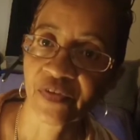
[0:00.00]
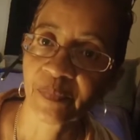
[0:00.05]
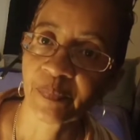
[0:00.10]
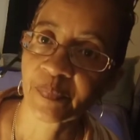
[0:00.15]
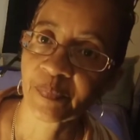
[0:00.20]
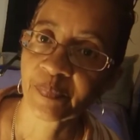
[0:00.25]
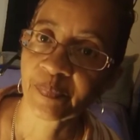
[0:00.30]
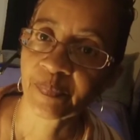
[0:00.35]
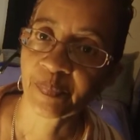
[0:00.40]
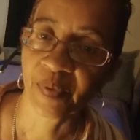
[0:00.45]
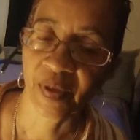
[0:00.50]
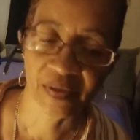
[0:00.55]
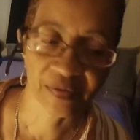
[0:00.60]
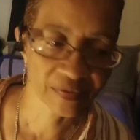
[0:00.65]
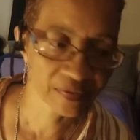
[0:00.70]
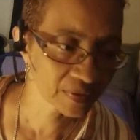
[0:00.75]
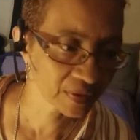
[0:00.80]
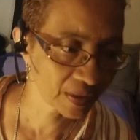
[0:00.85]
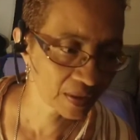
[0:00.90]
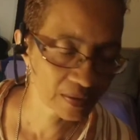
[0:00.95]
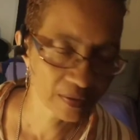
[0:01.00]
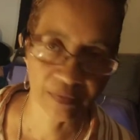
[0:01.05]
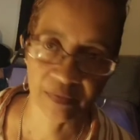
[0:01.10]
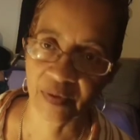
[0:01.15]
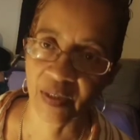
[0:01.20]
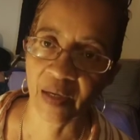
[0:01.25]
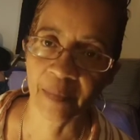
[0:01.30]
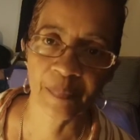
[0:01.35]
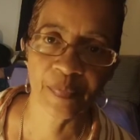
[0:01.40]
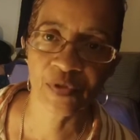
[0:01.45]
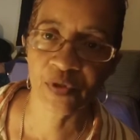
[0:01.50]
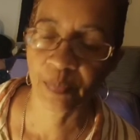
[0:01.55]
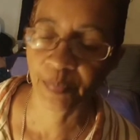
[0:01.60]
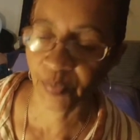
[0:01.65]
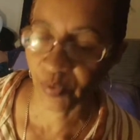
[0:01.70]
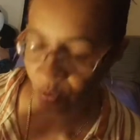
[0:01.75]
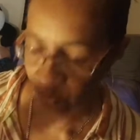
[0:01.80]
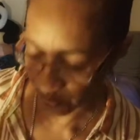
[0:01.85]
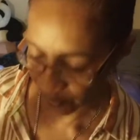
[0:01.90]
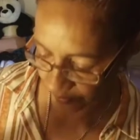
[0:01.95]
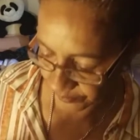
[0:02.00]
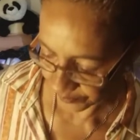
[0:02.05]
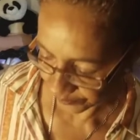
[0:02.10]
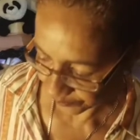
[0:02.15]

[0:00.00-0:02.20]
it, but I don't. I put the book away.